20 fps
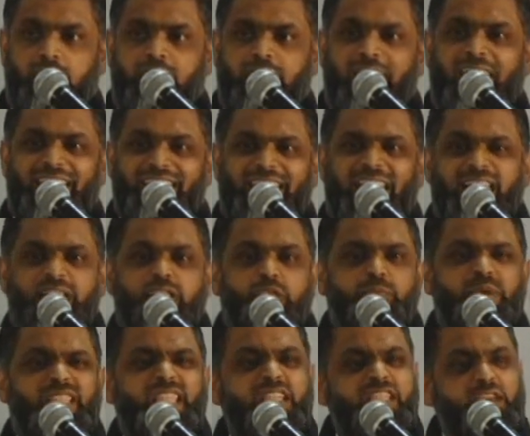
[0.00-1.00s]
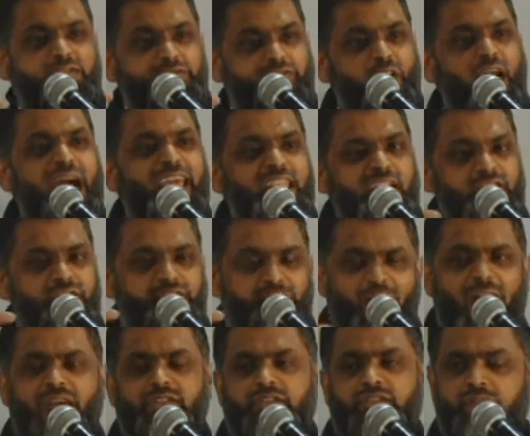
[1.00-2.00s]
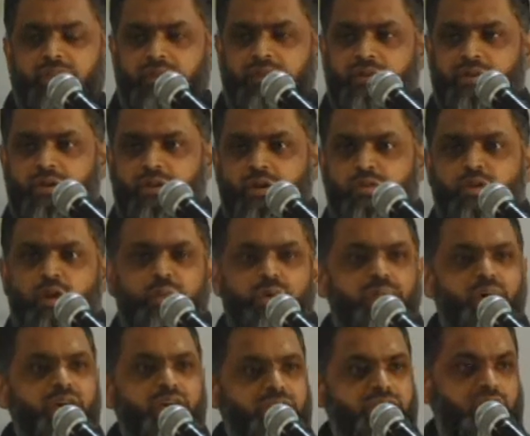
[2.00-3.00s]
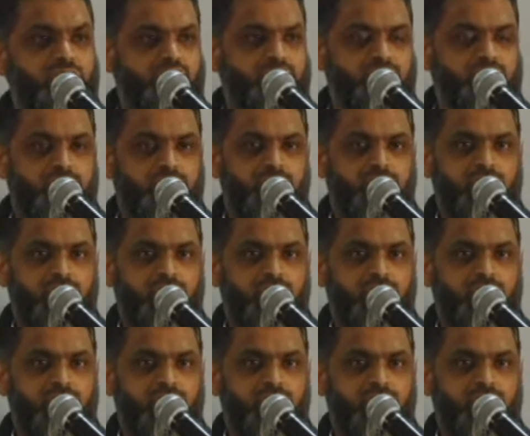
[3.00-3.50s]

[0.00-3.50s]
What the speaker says: That has to be the defining factor from amongst us.